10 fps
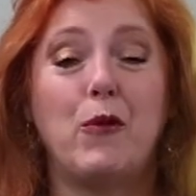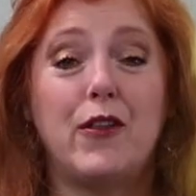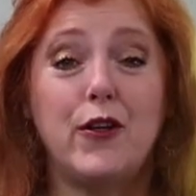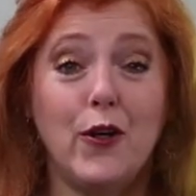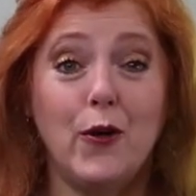
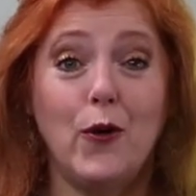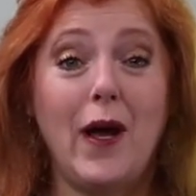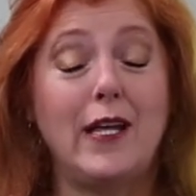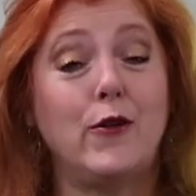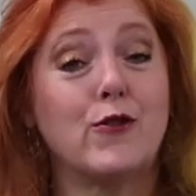And with
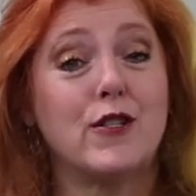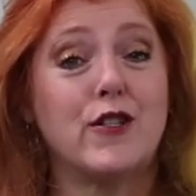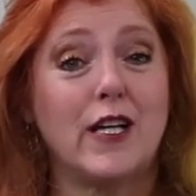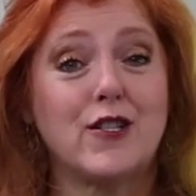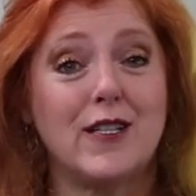you and
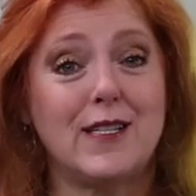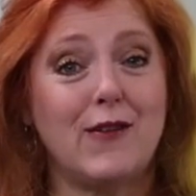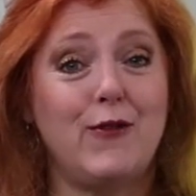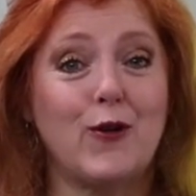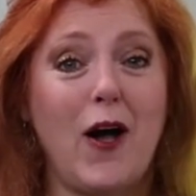your
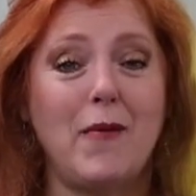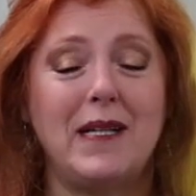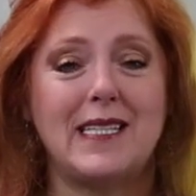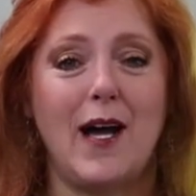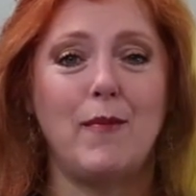suggestions, if you'll
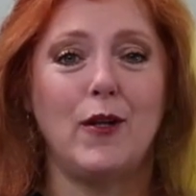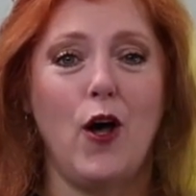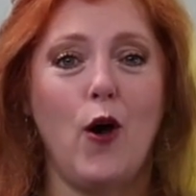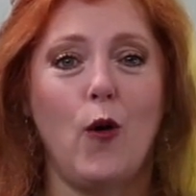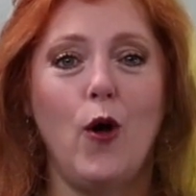comment
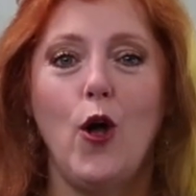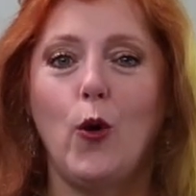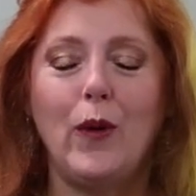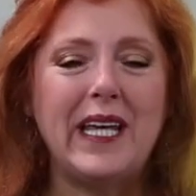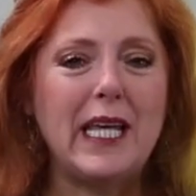down
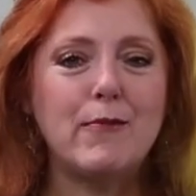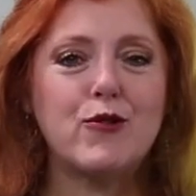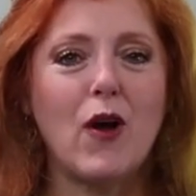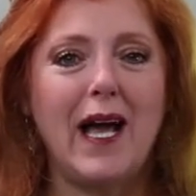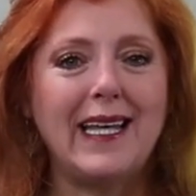below, we
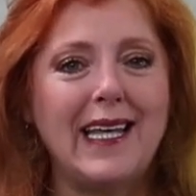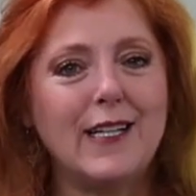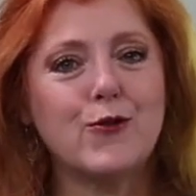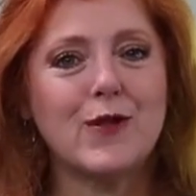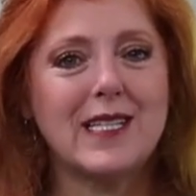keep
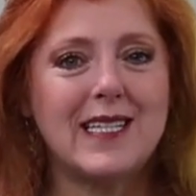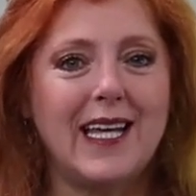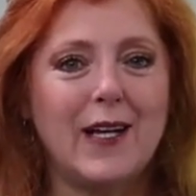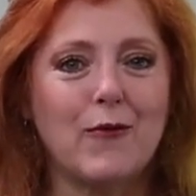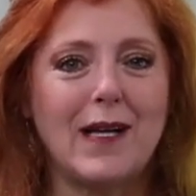trying
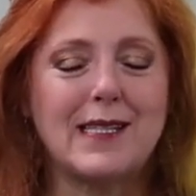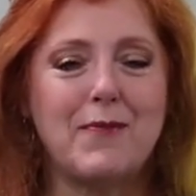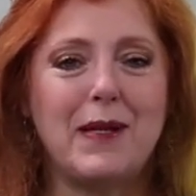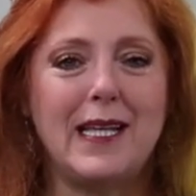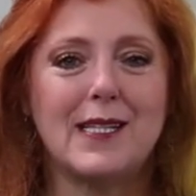interesting
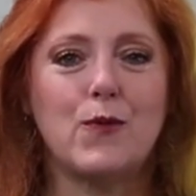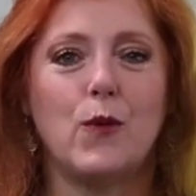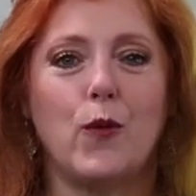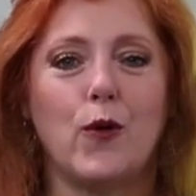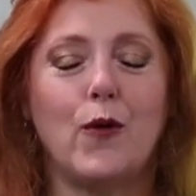
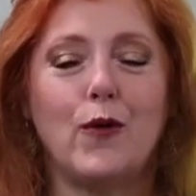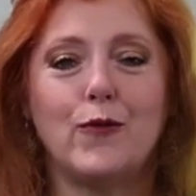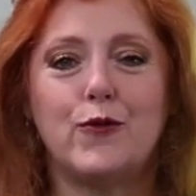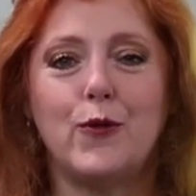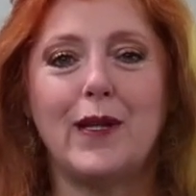recipes when
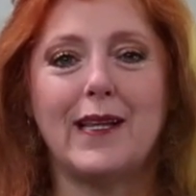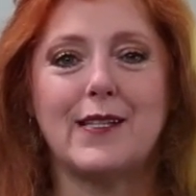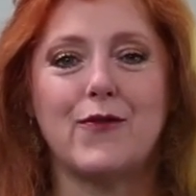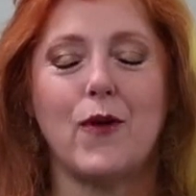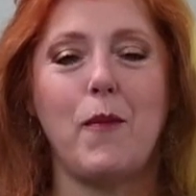we're
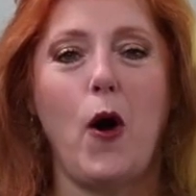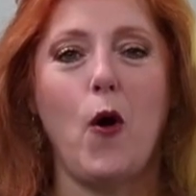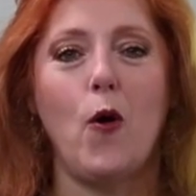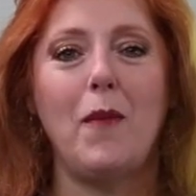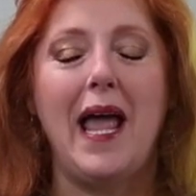doing this
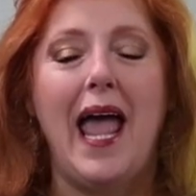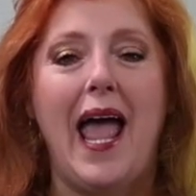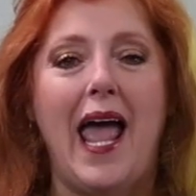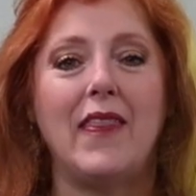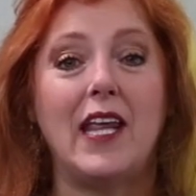from home,
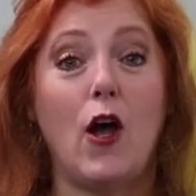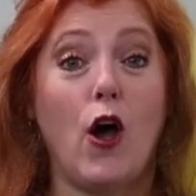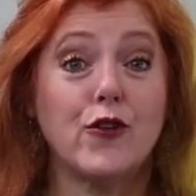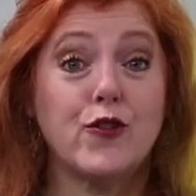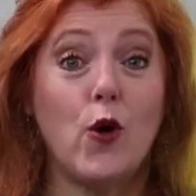and
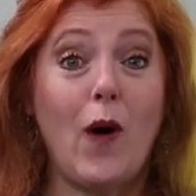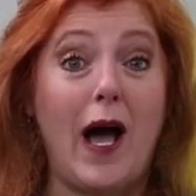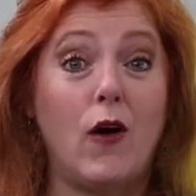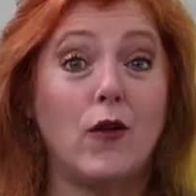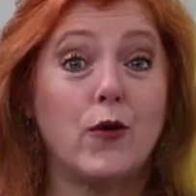then
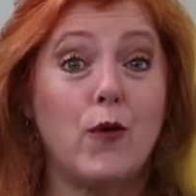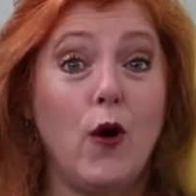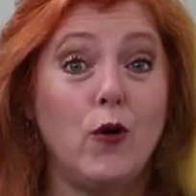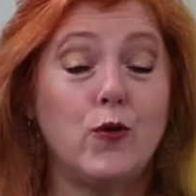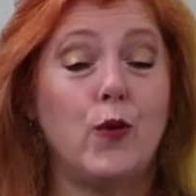also out
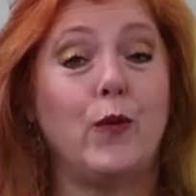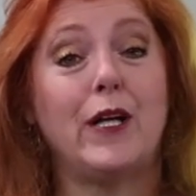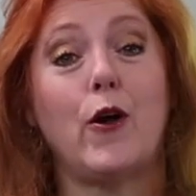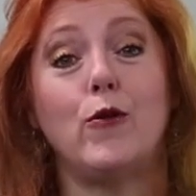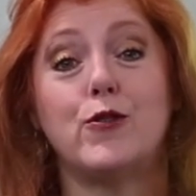on the road
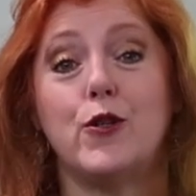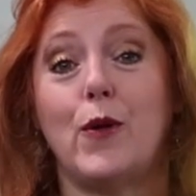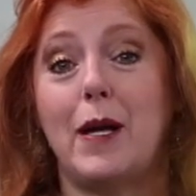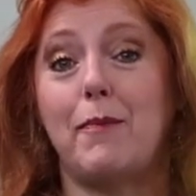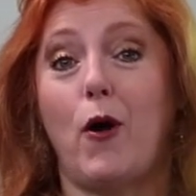when we
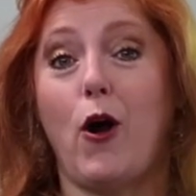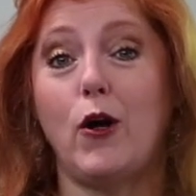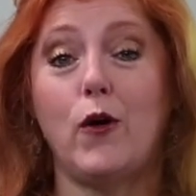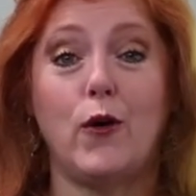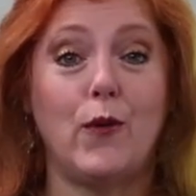go to a
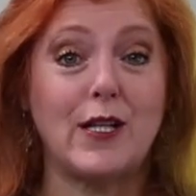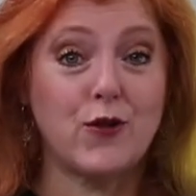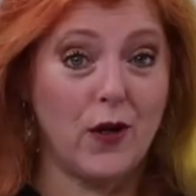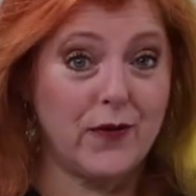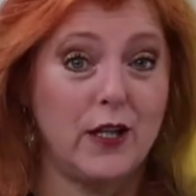bar or a
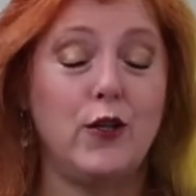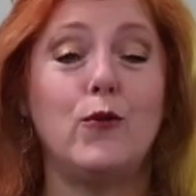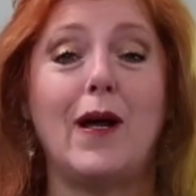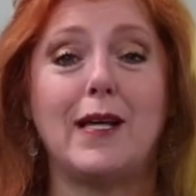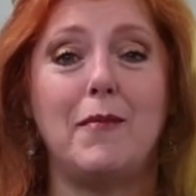restaurant
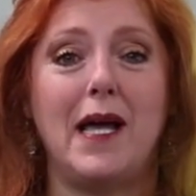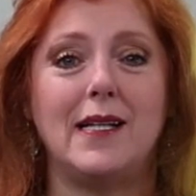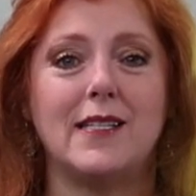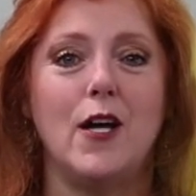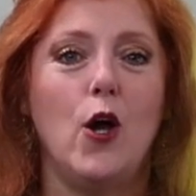that you
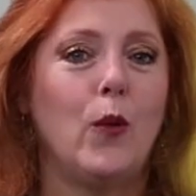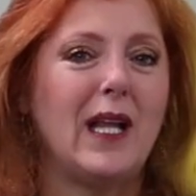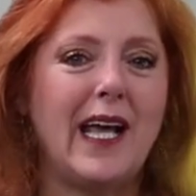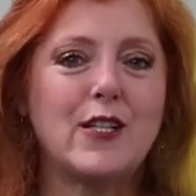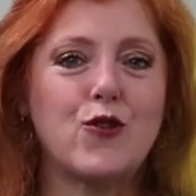recommend.
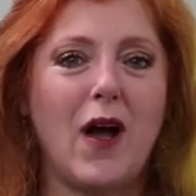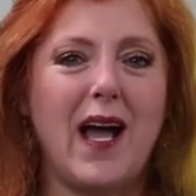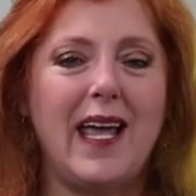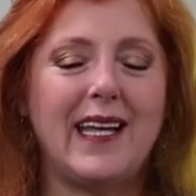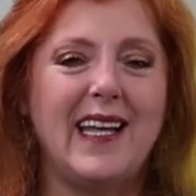We like
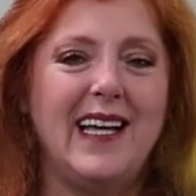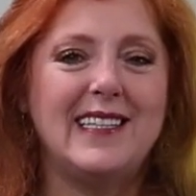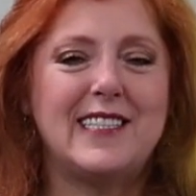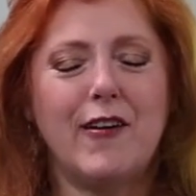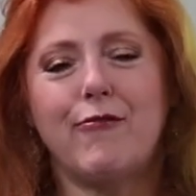
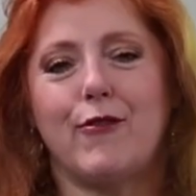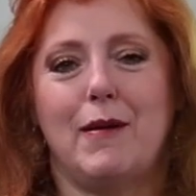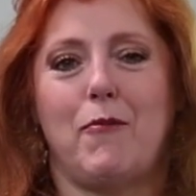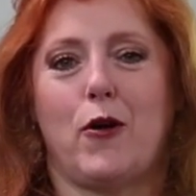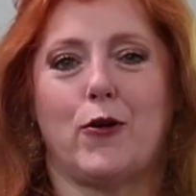trying
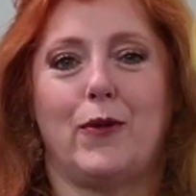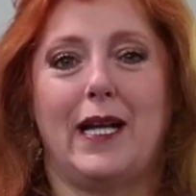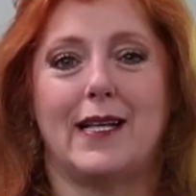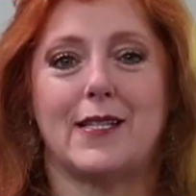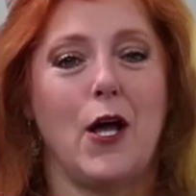different
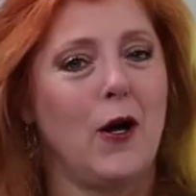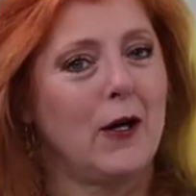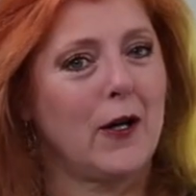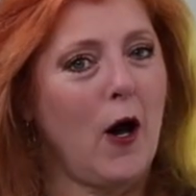margaritas.